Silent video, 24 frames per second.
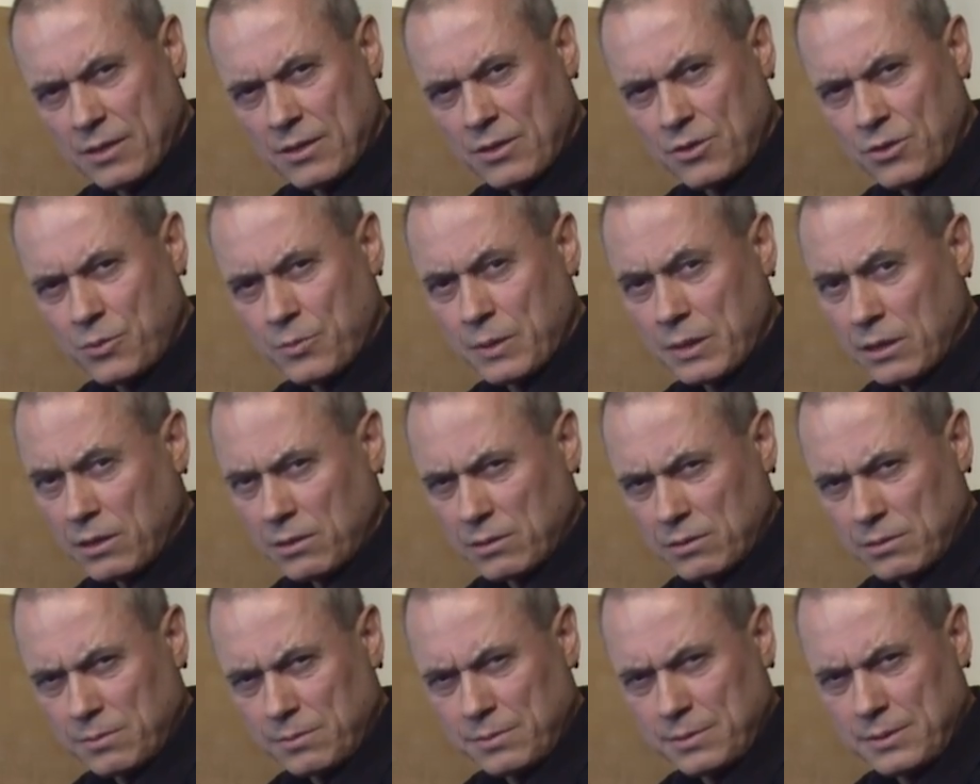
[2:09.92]
human
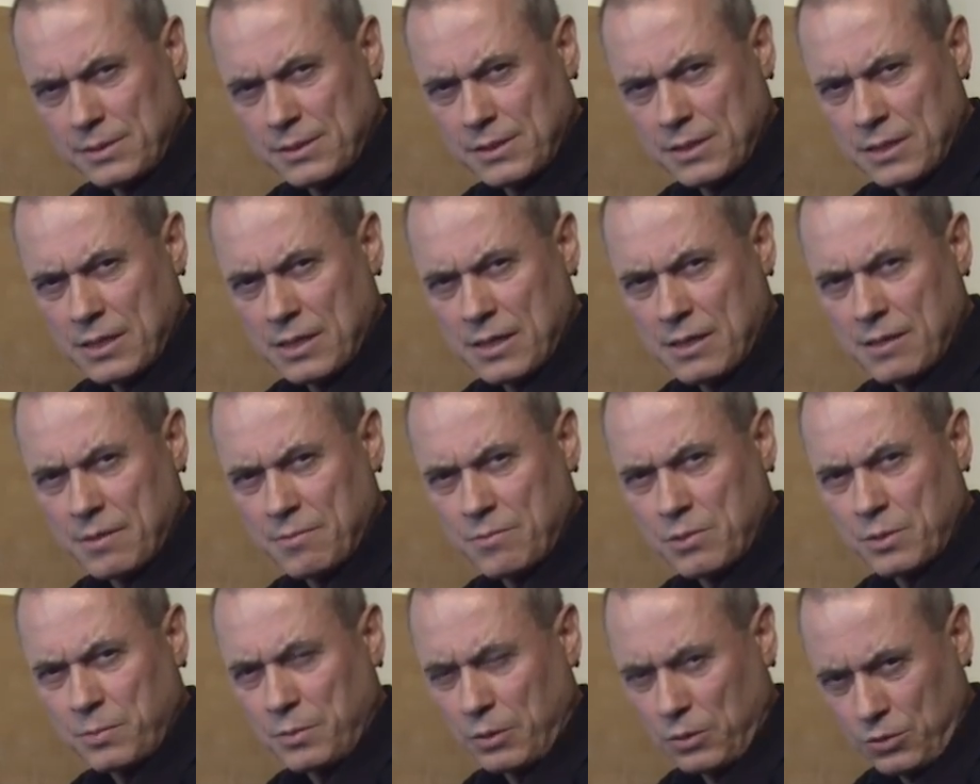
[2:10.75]
corpse
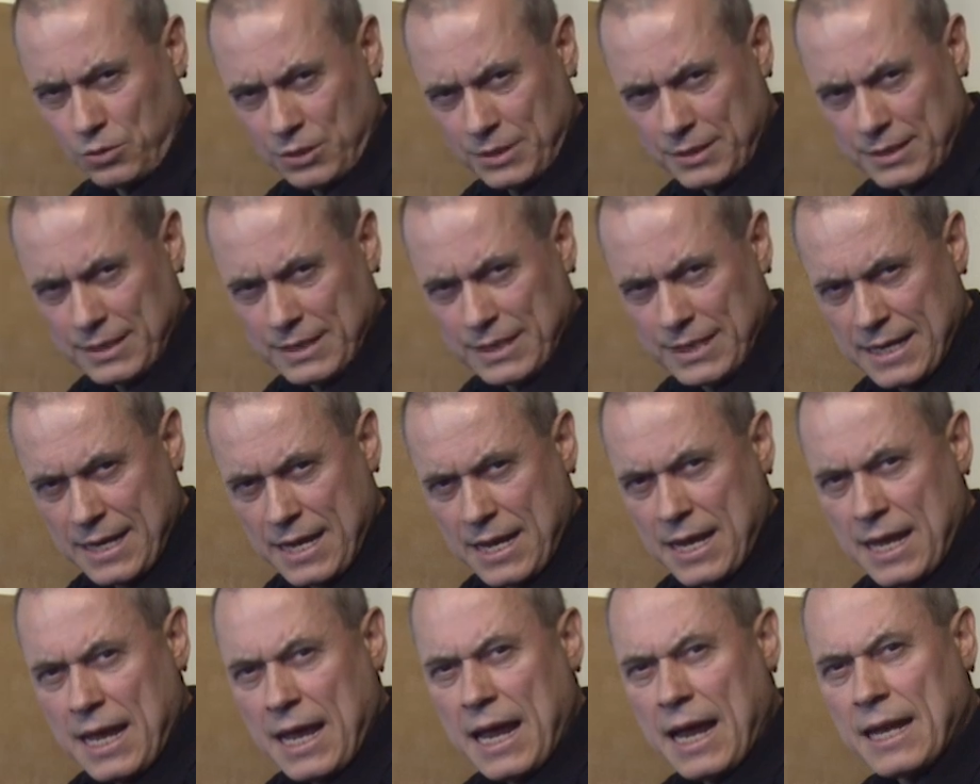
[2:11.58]
proportions,
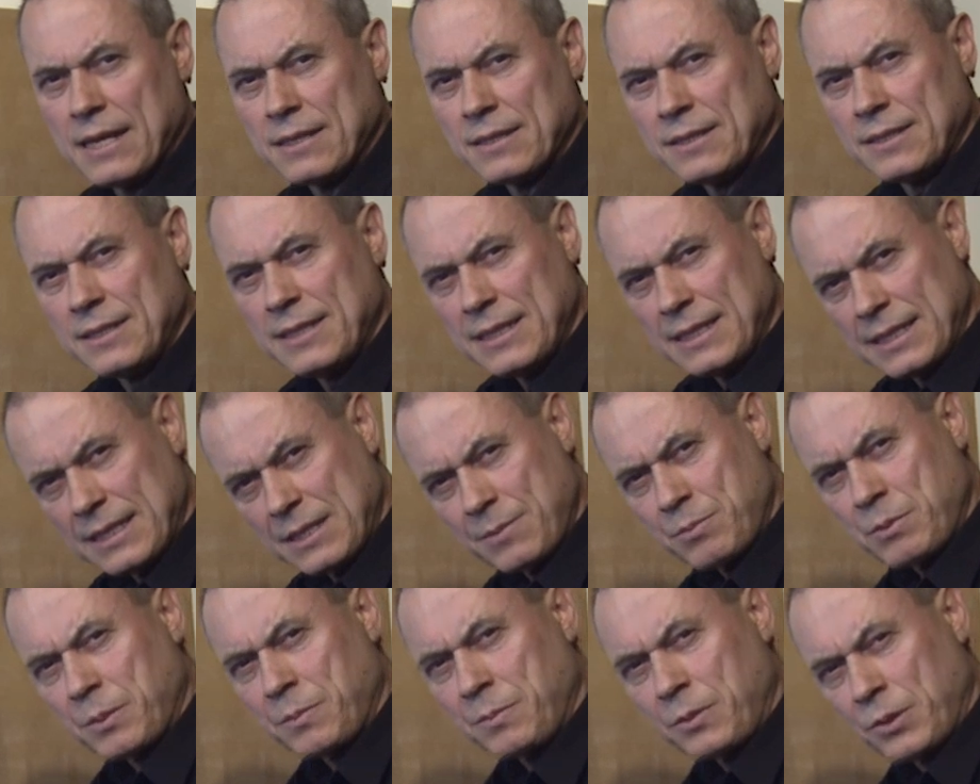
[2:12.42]
and these
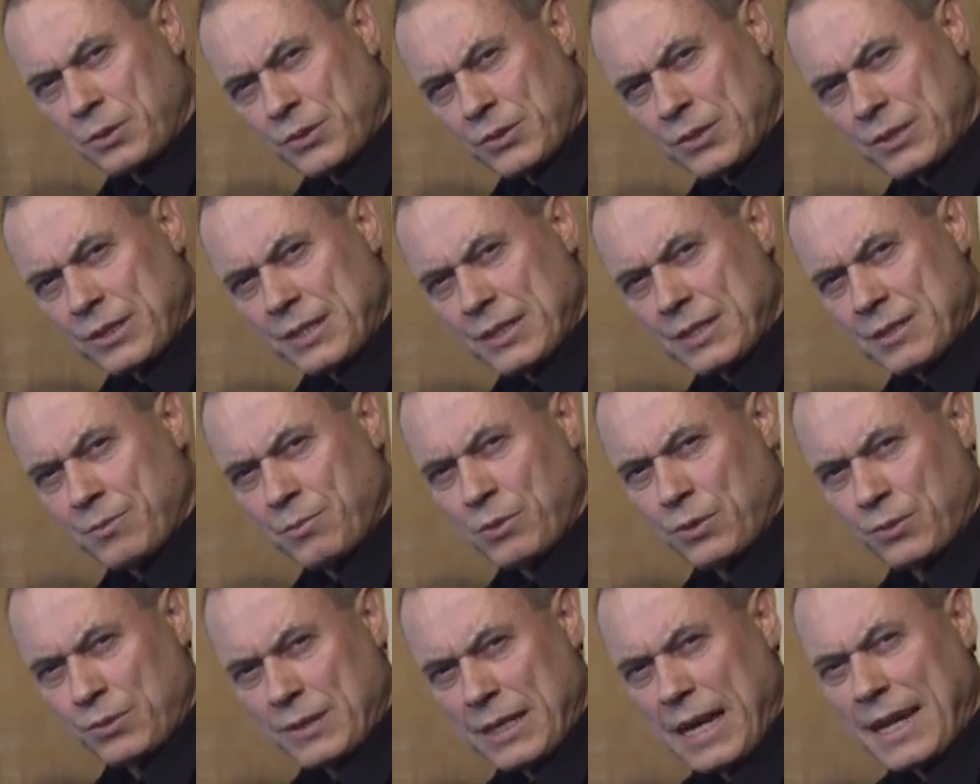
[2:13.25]
proportions
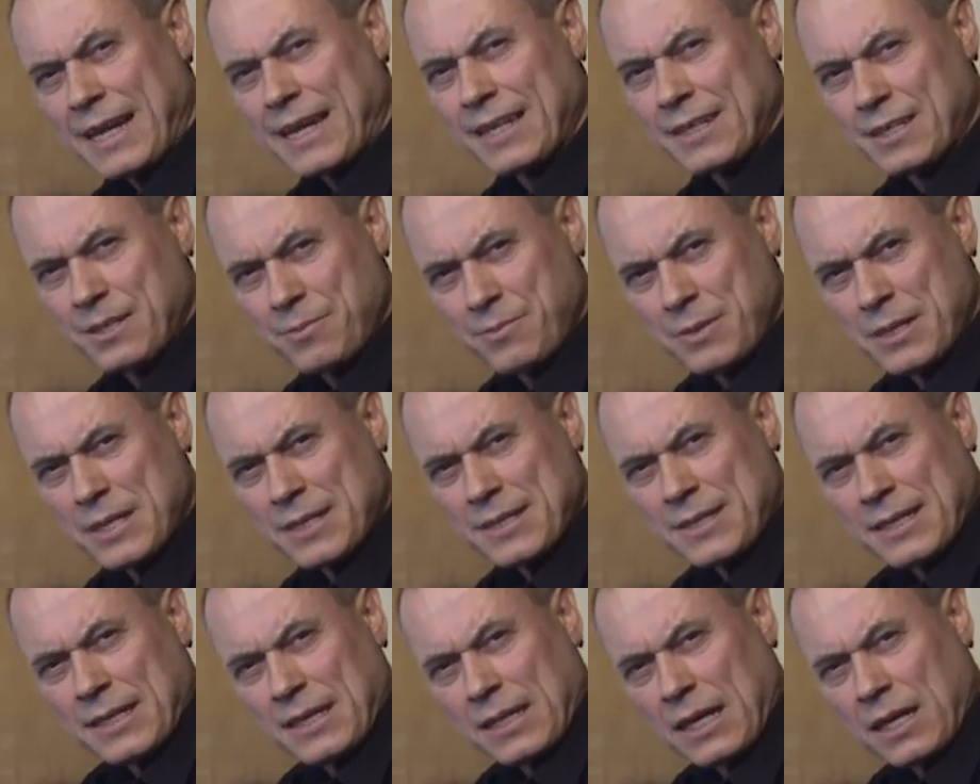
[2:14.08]
most
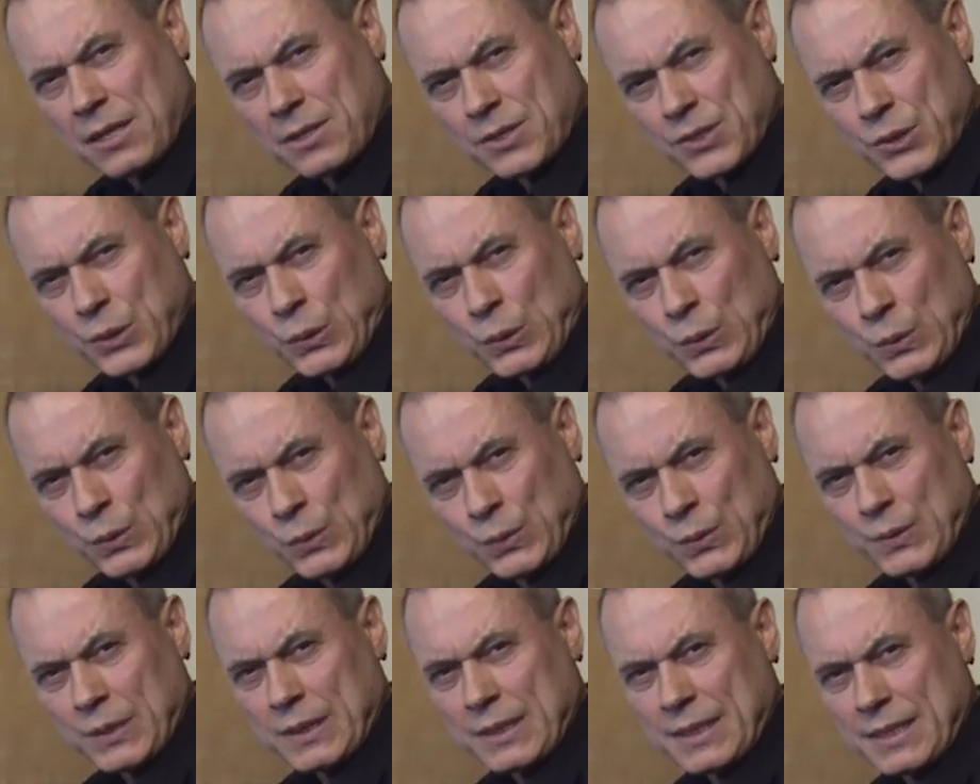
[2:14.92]
academias and art
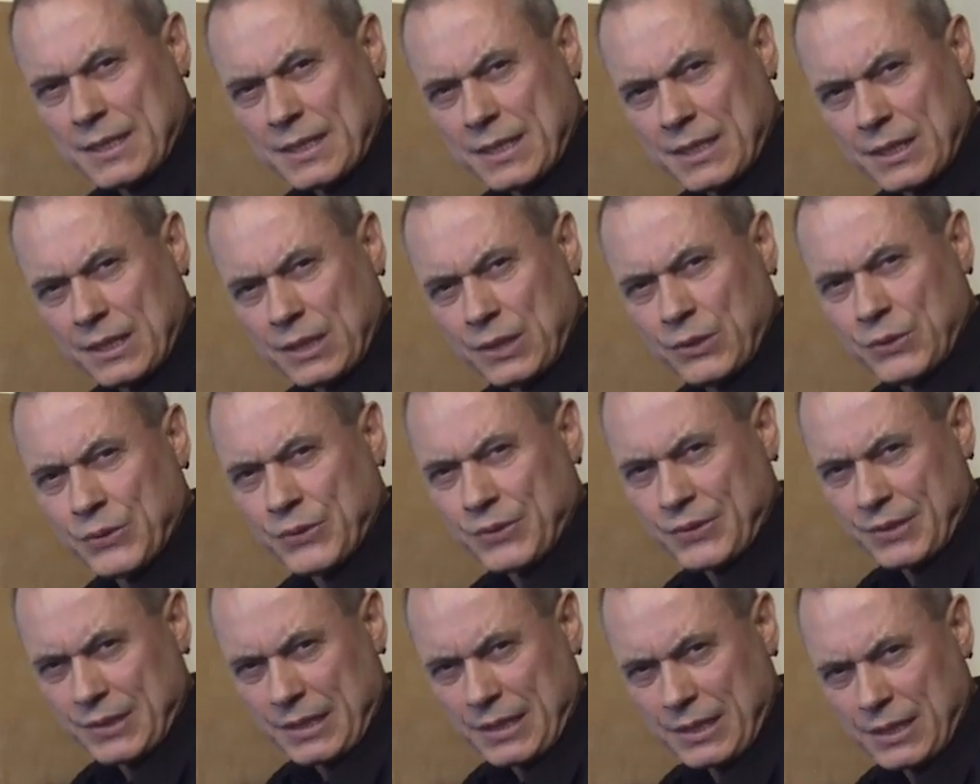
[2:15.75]
schools are still
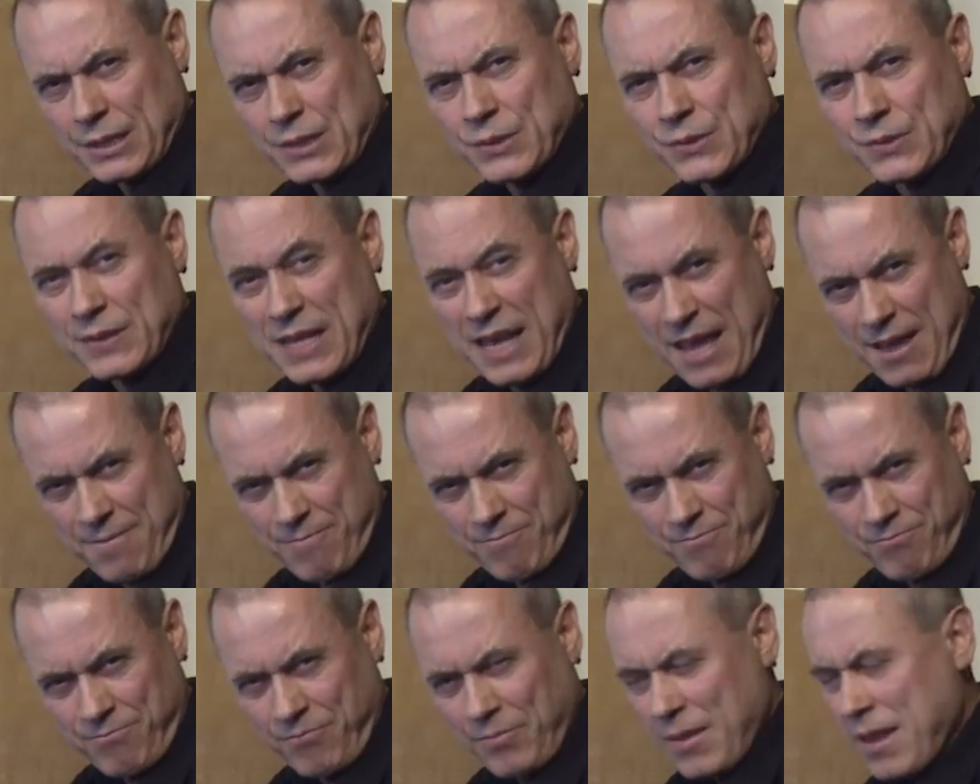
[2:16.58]
using today.
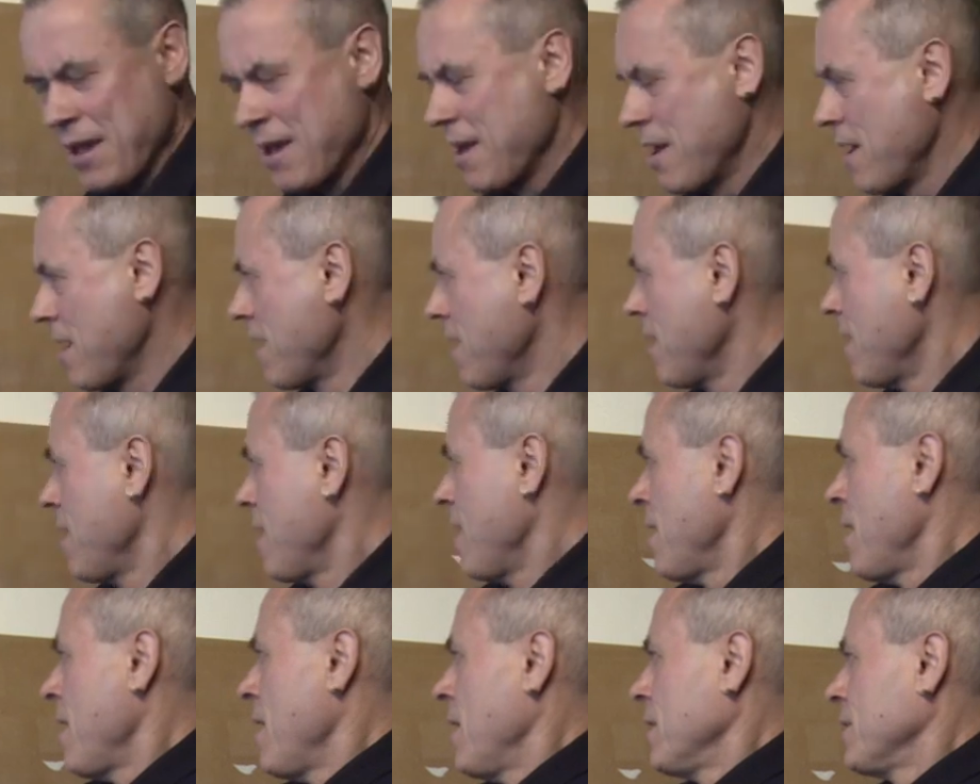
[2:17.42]

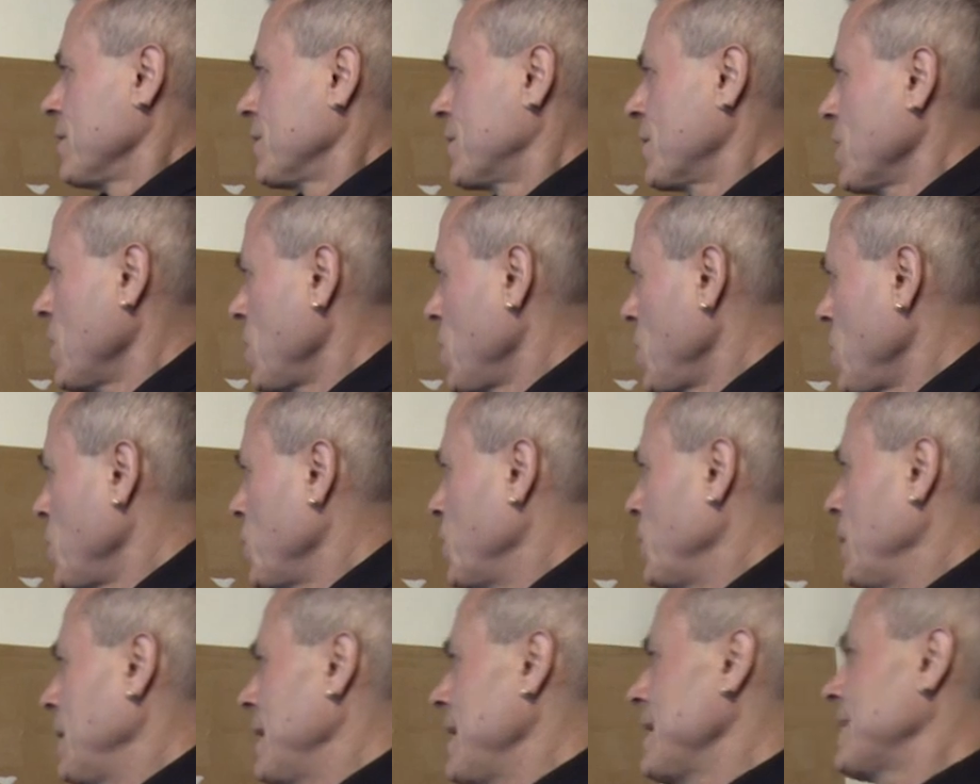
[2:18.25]
So
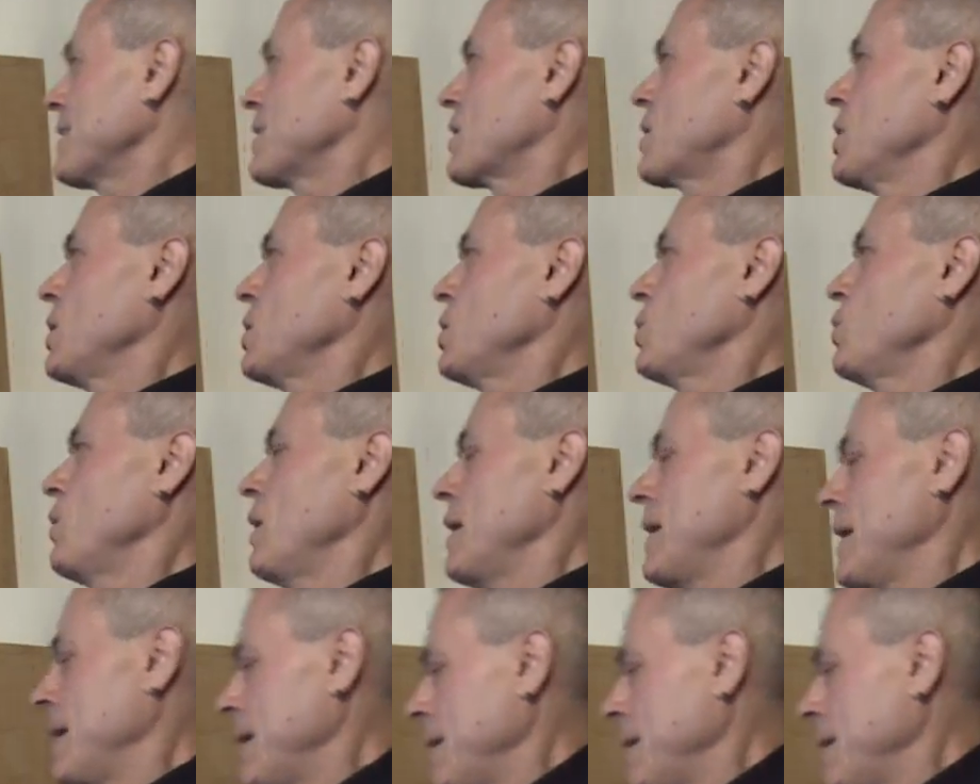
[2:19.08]
let's go.